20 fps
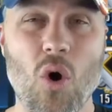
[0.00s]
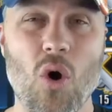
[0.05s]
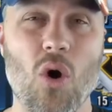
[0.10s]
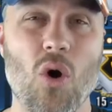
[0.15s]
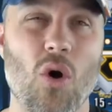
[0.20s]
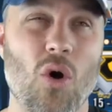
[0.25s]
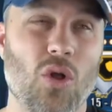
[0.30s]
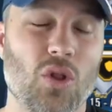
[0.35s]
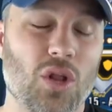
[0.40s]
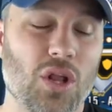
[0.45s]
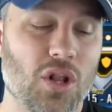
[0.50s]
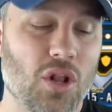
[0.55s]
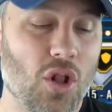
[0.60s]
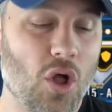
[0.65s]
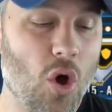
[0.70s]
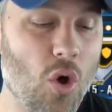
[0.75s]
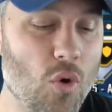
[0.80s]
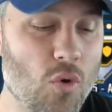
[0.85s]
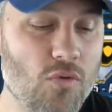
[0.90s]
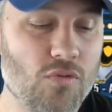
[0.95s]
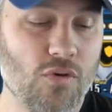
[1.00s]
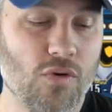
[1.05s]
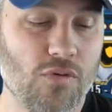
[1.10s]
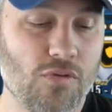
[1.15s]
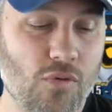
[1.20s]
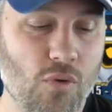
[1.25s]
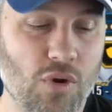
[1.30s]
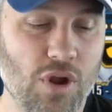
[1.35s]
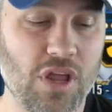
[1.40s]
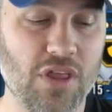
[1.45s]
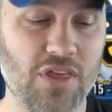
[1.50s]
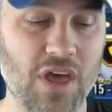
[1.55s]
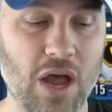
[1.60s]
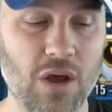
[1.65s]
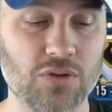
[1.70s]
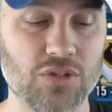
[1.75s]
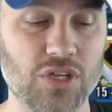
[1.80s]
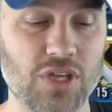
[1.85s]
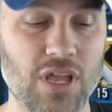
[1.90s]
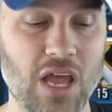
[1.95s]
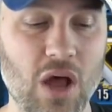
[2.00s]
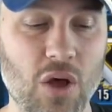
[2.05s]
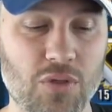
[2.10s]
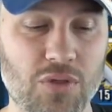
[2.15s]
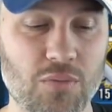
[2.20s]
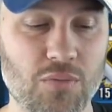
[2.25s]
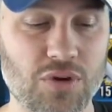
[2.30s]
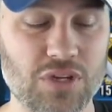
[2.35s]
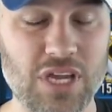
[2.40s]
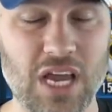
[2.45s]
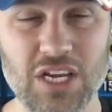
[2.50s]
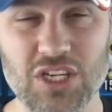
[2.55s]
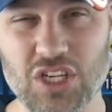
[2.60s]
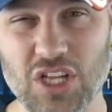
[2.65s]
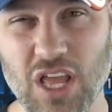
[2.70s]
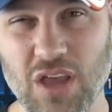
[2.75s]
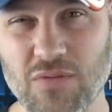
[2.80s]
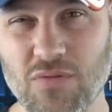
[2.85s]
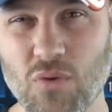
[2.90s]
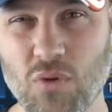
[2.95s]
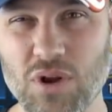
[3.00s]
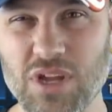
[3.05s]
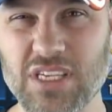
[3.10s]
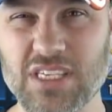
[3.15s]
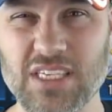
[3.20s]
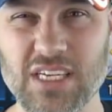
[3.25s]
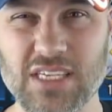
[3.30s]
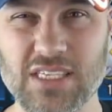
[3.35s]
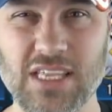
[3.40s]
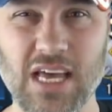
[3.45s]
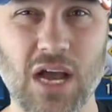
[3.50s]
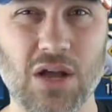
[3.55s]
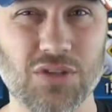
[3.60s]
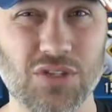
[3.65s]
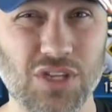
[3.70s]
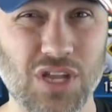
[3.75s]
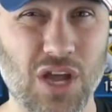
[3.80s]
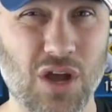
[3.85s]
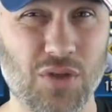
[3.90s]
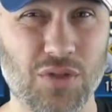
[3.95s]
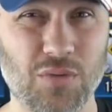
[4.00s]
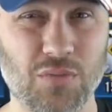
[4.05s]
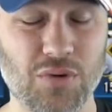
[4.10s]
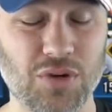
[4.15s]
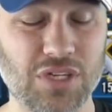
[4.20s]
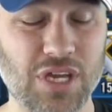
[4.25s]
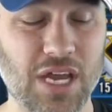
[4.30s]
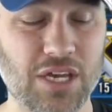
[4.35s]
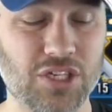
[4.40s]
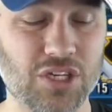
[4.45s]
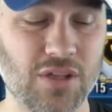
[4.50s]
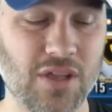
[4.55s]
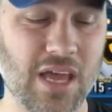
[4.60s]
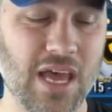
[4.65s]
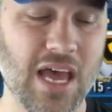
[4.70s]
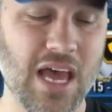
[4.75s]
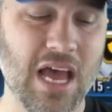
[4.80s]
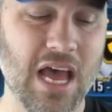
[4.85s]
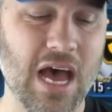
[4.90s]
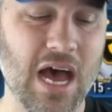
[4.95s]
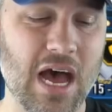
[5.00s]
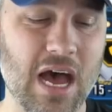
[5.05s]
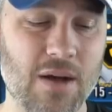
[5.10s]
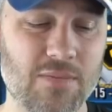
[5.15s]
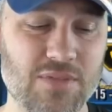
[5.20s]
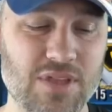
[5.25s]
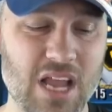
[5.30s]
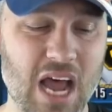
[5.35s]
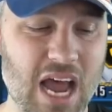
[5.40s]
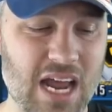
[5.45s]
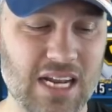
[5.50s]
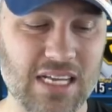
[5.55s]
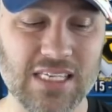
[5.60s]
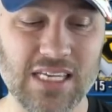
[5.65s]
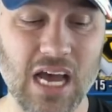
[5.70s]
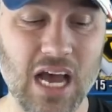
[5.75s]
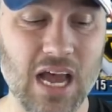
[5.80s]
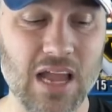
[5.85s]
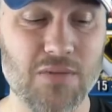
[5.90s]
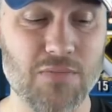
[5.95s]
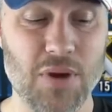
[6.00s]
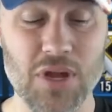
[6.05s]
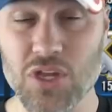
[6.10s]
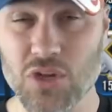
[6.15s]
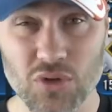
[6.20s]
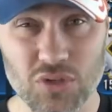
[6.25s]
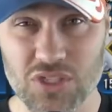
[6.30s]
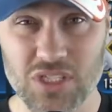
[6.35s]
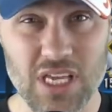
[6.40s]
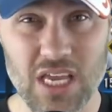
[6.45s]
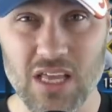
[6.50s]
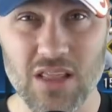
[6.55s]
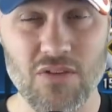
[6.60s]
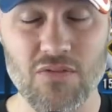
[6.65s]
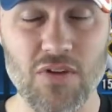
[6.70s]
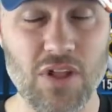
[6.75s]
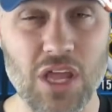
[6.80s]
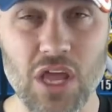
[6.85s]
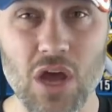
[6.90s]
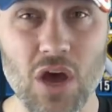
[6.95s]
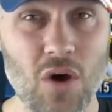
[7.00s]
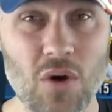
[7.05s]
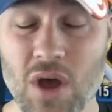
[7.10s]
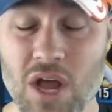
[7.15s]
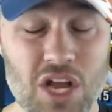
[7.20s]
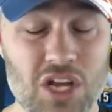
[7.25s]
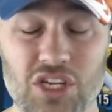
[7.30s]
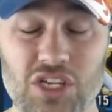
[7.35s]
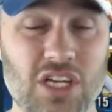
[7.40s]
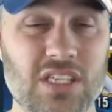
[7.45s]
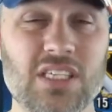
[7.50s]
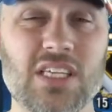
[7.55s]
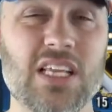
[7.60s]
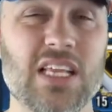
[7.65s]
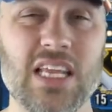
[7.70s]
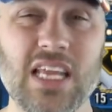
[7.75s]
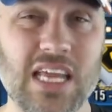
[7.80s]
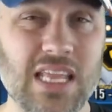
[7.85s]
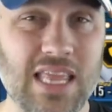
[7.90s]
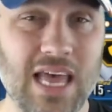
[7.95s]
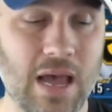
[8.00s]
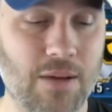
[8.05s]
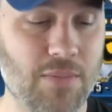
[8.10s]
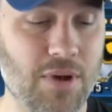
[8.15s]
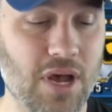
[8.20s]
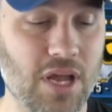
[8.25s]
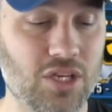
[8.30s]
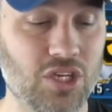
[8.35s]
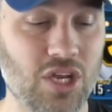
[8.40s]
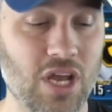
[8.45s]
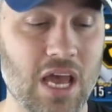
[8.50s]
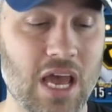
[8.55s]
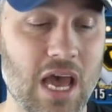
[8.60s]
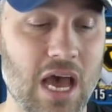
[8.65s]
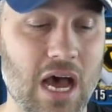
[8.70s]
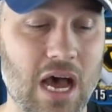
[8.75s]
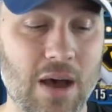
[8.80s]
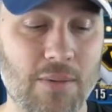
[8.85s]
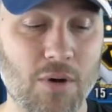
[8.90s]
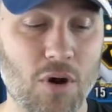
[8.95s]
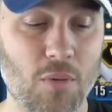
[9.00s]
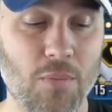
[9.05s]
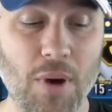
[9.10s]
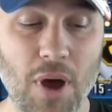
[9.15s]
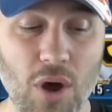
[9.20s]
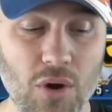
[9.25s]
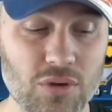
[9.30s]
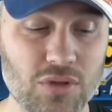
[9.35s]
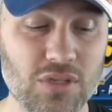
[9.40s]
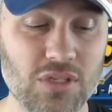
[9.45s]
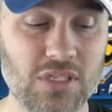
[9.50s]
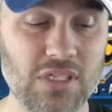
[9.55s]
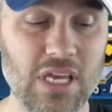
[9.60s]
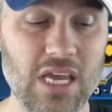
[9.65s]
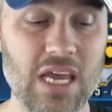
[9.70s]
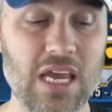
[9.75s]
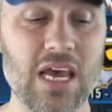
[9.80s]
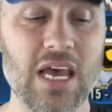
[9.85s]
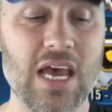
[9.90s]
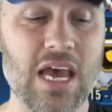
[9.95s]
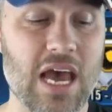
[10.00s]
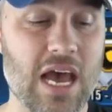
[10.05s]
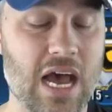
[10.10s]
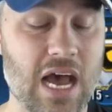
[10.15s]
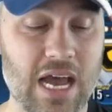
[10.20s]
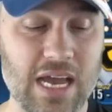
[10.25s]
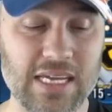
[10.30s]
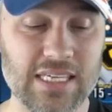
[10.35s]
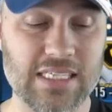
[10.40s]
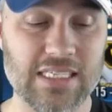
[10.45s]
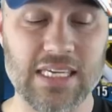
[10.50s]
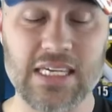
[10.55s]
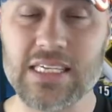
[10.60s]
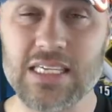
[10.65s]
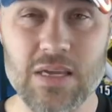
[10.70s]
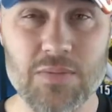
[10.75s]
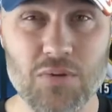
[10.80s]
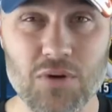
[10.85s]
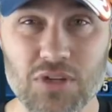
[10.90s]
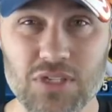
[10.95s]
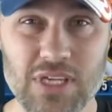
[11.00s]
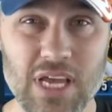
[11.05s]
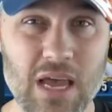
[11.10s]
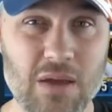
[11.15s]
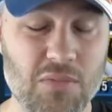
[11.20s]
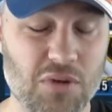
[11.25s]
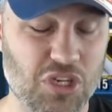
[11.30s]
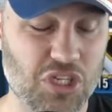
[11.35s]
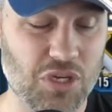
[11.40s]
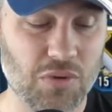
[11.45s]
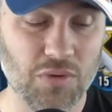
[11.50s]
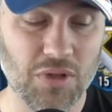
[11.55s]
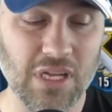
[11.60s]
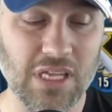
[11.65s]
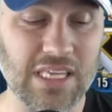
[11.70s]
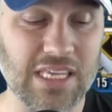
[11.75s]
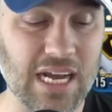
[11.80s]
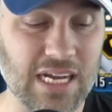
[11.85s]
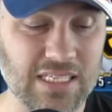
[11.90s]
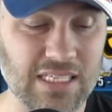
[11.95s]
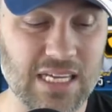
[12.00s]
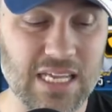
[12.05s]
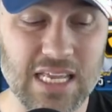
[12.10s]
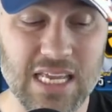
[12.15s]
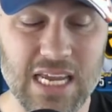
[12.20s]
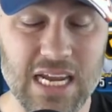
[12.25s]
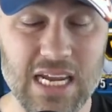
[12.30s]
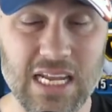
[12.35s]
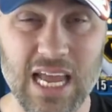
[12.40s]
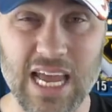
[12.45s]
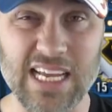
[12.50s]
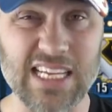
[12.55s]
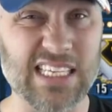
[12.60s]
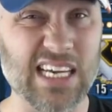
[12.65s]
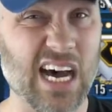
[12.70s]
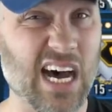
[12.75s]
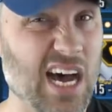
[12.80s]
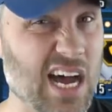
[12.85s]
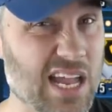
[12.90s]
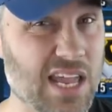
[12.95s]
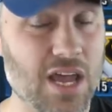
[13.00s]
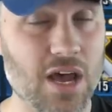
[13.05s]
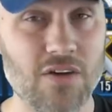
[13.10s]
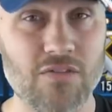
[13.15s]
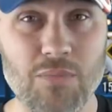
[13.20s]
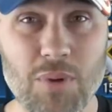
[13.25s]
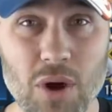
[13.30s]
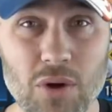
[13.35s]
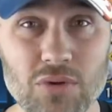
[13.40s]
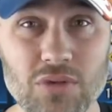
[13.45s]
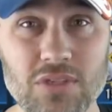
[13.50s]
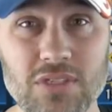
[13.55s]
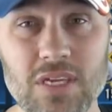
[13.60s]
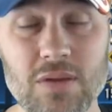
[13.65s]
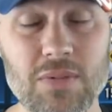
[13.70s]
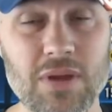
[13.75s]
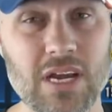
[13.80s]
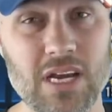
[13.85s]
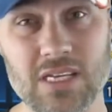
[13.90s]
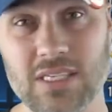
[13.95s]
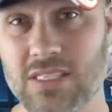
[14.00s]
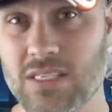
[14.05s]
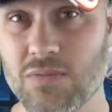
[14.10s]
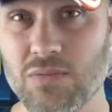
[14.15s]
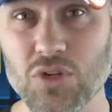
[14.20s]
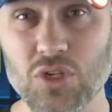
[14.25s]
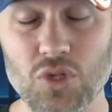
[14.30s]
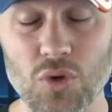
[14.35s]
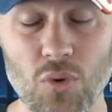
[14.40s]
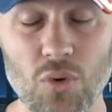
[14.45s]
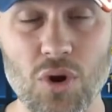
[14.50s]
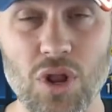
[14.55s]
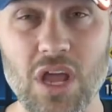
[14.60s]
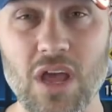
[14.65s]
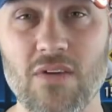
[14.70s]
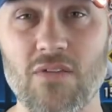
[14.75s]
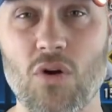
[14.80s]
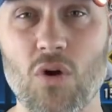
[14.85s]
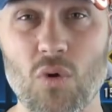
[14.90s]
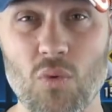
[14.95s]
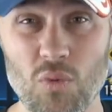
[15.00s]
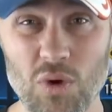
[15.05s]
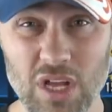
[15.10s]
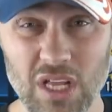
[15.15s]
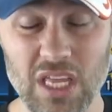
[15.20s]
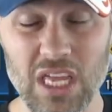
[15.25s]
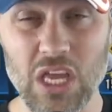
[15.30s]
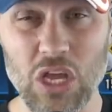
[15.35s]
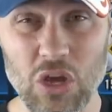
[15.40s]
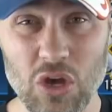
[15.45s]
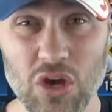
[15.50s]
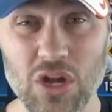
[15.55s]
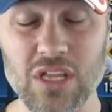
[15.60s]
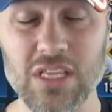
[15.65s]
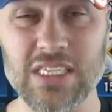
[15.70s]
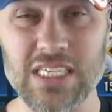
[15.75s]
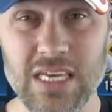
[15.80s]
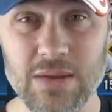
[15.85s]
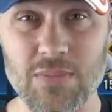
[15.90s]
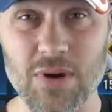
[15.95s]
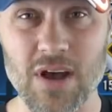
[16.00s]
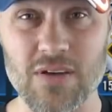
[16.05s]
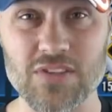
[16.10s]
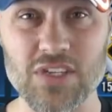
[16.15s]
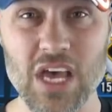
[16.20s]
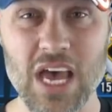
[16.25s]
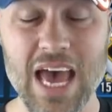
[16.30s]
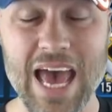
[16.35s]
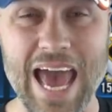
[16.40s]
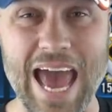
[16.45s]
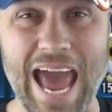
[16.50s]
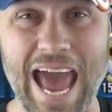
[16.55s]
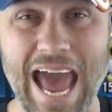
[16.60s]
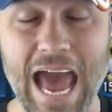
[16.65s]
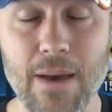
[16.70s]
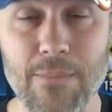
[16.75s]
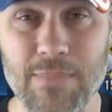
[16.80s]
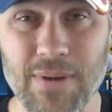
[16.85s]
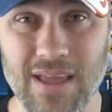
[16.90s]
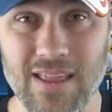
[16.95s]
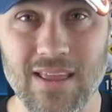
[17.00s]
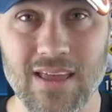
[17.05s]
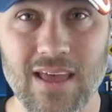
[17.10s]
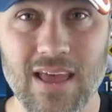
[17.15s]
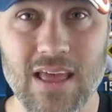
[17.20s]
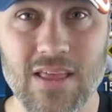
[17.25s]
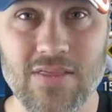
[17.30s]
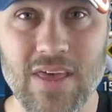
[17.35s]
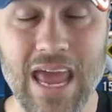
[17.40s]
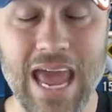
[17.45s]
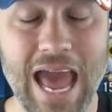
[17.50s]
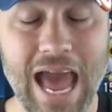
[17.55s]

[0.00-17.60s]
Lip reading: a little over 40,000 health and protection, like 46,000 health and protection. Not a ton, but you'll see in the video, she doesn't need that much. Her potency is 60%, but she really doesn't need a ton of potency because the majority of her really good debuffs happen. They